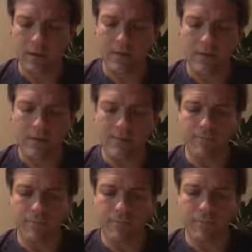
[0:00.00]

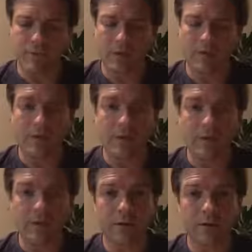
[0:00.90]
Um, you know, it's like
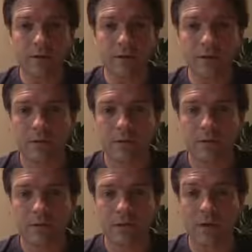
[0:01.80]
a
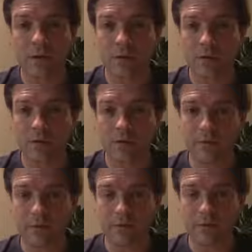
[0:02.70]
a garden. If
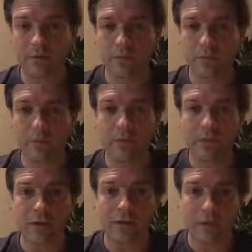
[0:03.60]
you're if you don't
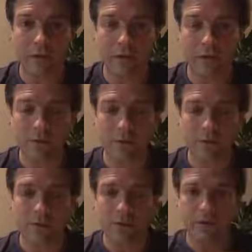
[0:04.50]
tend the garden, if you
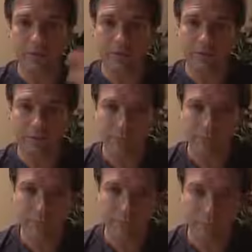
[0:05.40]
don't tend
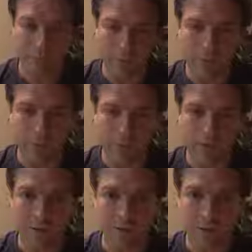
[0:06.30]
your inner
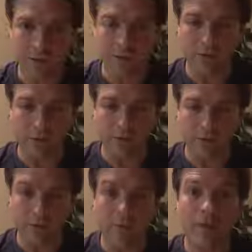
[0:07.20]
space, your inner garden,
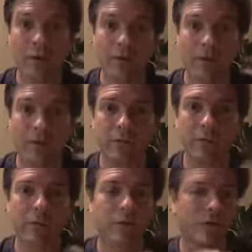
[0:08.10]
your mind,
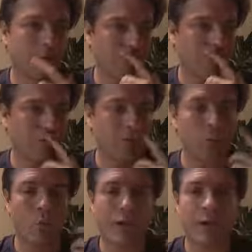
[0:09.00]
if you don't
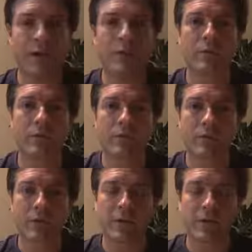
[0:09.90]
weed out
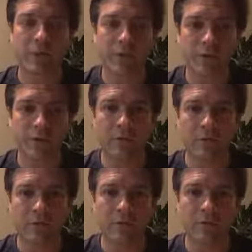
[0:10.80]
things that you don't
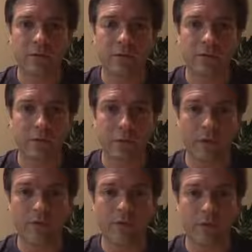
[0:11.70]
need, things which are
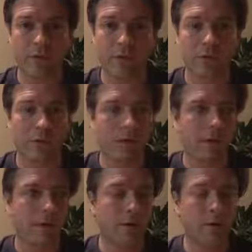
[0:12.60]
wasteful, and
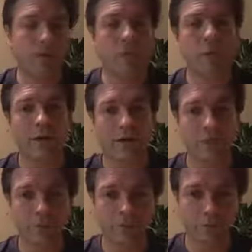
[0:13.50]
you don't bring
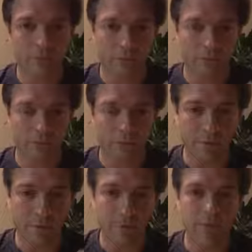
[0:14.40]
in
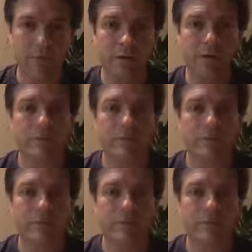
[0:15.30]
nourishment,